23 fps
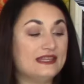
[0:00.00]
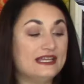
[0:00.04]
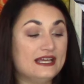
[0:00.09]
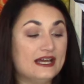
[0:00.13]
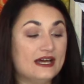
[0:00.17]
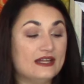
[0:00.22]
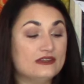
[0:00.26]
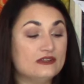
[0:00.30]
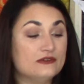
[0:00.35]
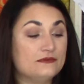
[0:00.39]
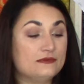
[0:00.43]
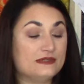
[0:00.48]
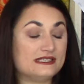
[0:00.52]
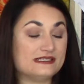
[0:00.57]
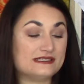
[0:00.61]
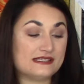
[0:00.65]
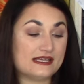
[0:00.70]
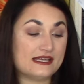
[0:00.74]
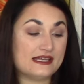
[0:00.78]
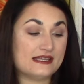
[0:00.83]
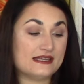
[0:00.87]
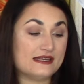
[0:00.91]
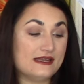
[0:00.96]
the other
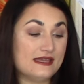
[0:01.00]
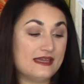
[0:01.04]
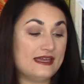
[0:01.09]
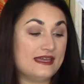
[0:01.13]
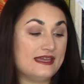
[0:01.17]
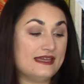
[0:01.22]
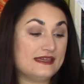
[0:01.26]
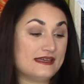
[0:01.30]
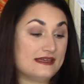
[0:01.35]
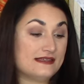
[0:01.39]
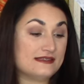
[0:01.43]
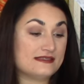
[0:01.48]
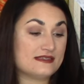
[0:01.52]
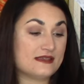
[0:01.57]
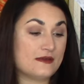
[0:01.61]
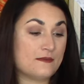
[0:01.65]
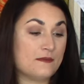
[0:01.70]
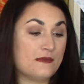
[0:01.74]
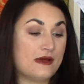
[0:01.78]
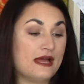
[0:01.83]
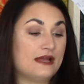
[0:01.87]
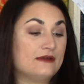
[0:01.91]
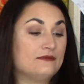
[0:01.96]
reason is my